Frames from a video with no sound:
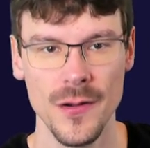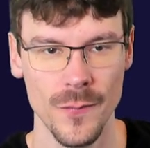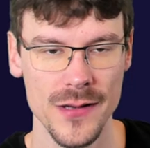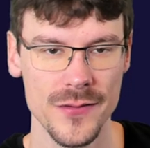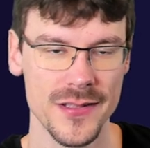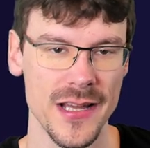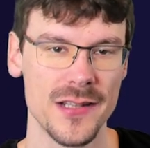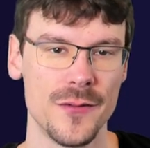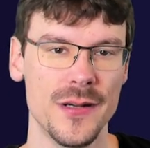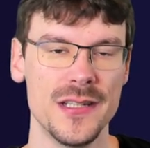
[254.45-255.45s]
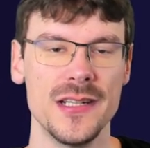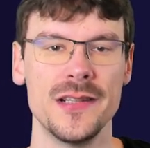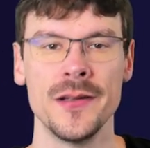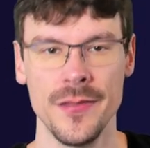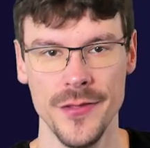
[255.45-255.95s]
when you start reaching
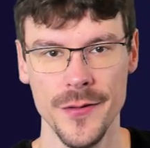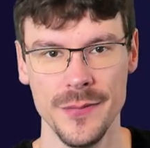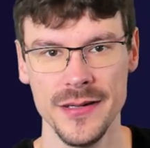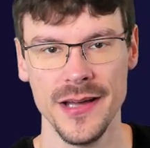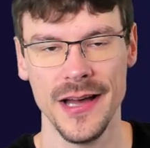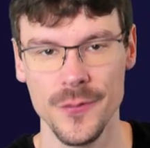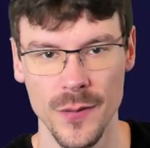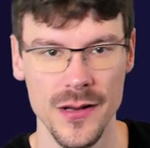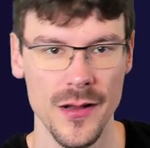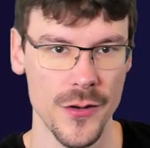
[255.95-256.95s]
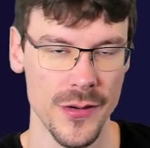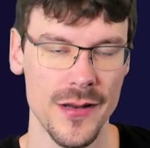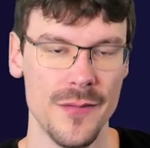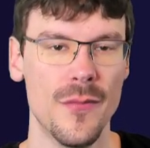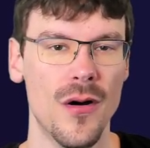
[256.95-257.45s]
the pit at 100
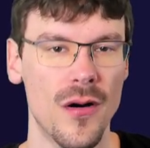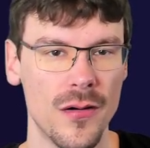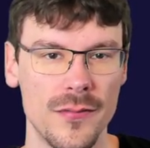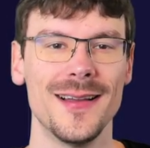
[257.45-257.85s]
and more.